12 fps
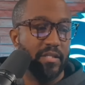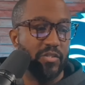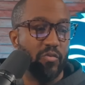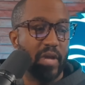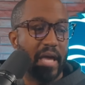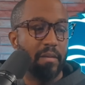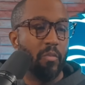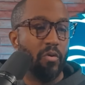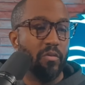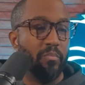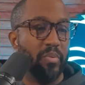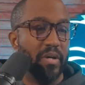Cause you got him
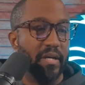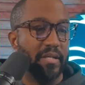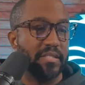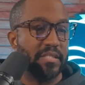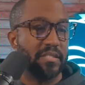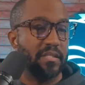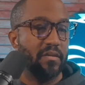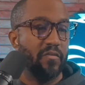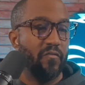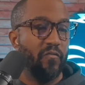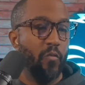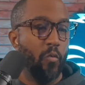on the books
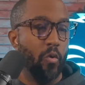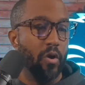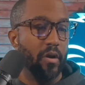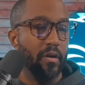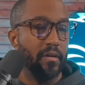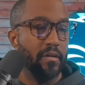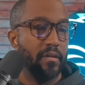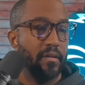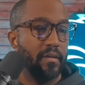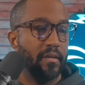for